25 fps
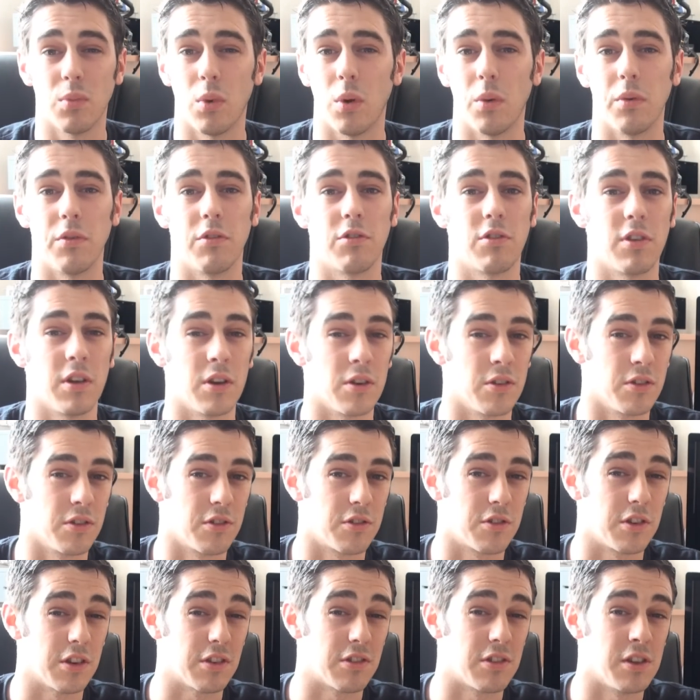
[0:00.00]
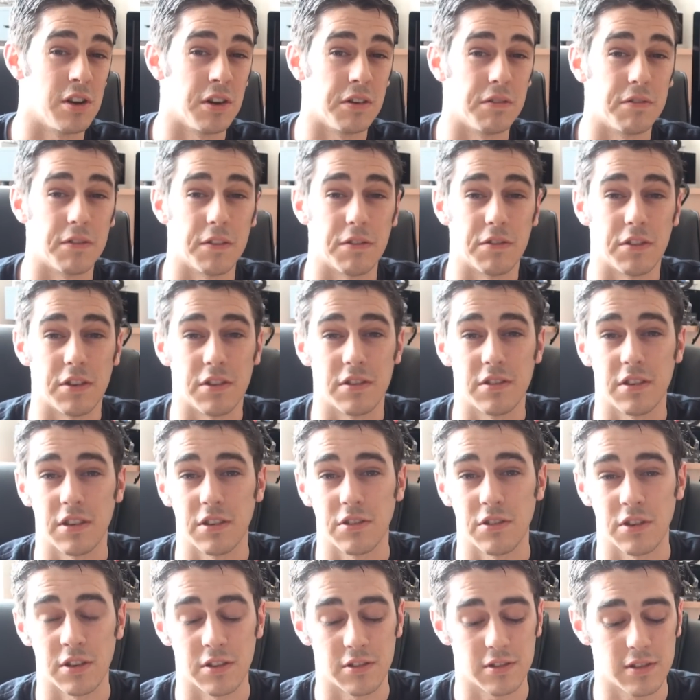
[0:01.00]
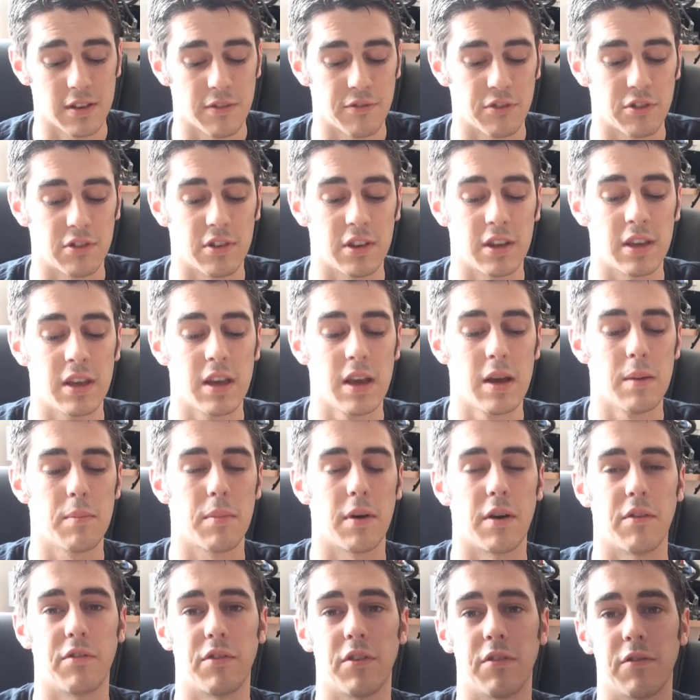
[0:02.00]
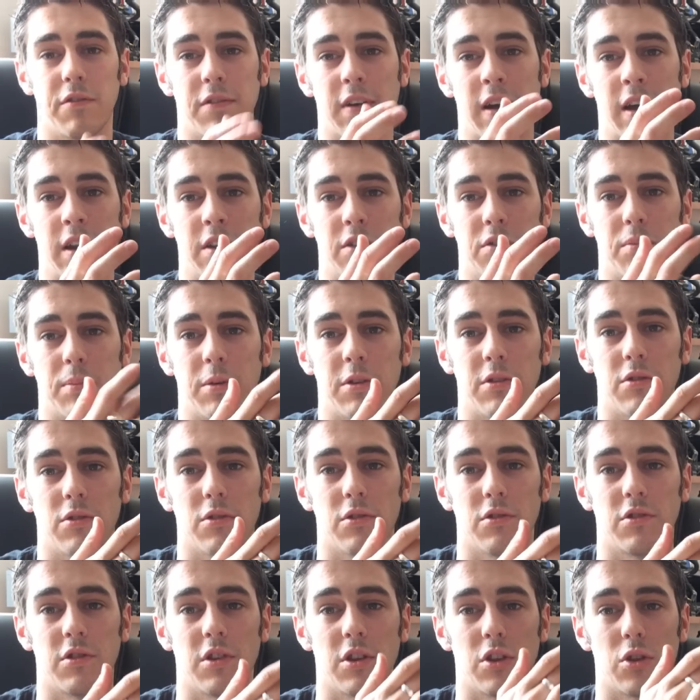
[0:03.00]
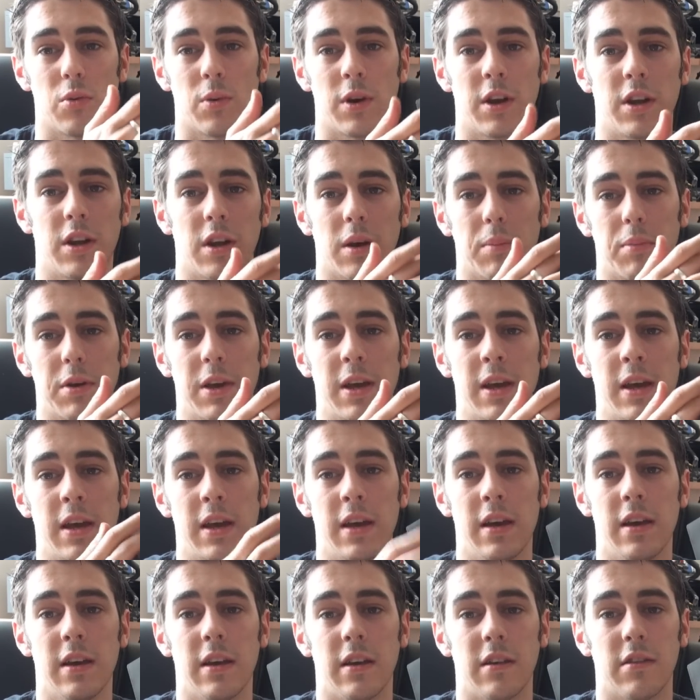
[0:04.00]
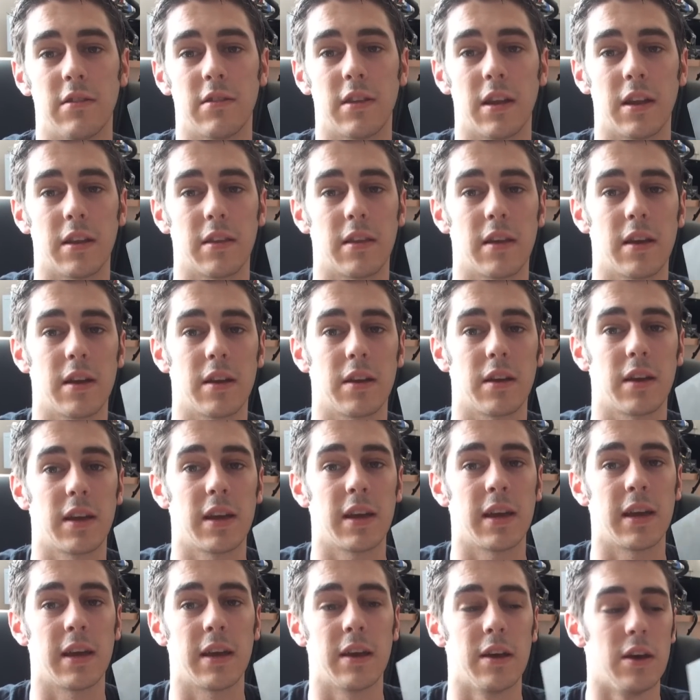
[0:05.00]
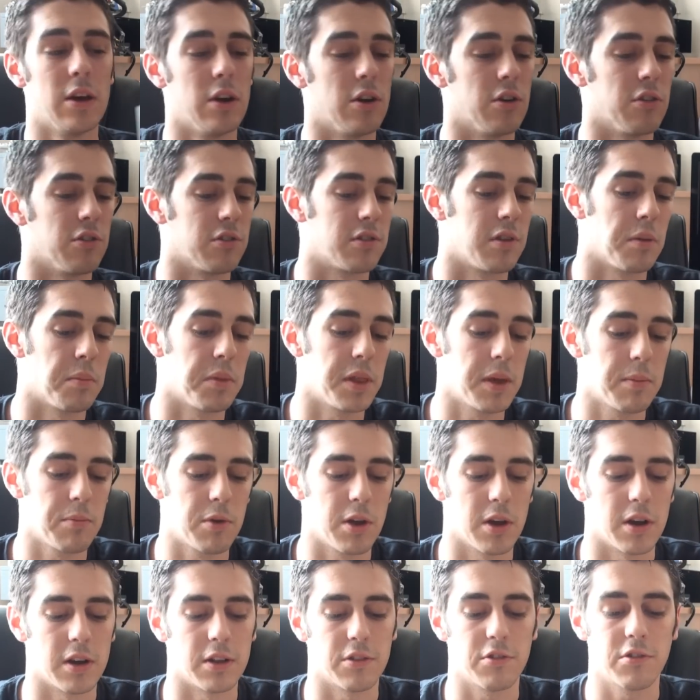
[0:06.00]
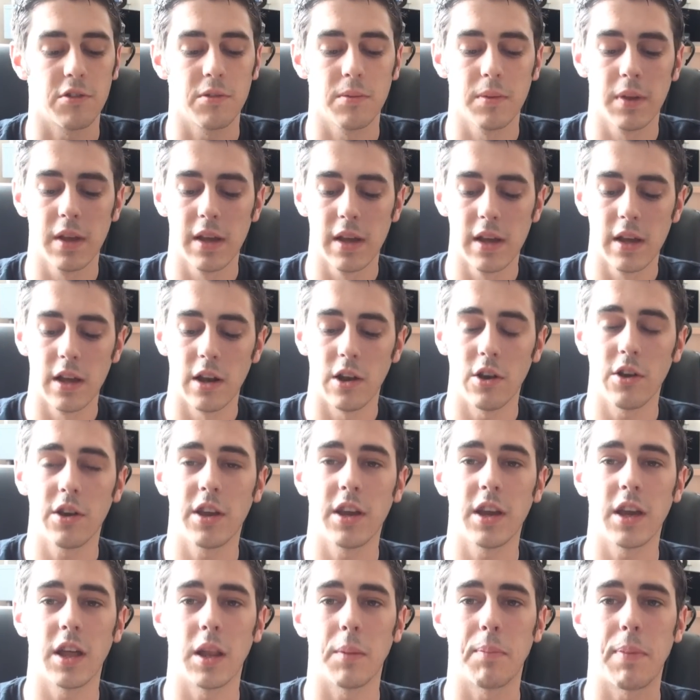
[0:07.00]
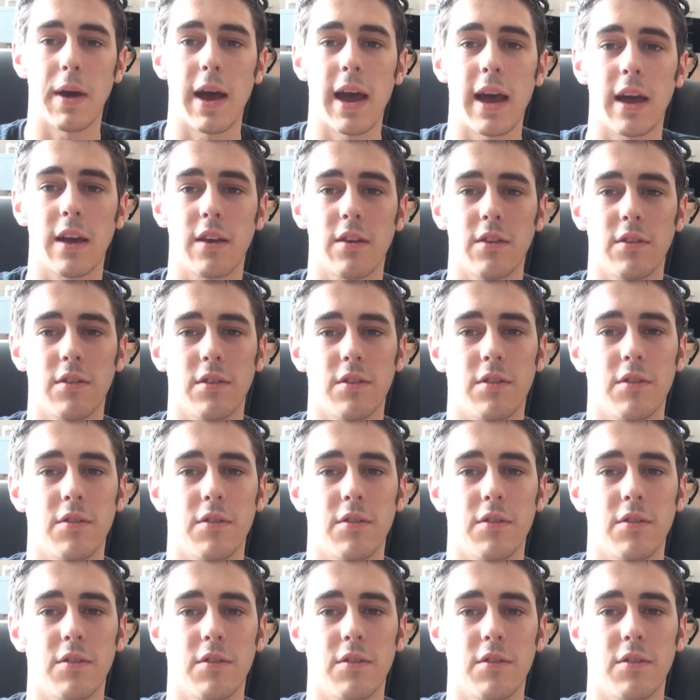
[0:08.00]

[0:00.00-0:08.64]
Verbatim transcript: what we've seen on the 6950, 6970, apart from the fan has been sort of situated up here instead of down here on some of them cards. Looking at the back,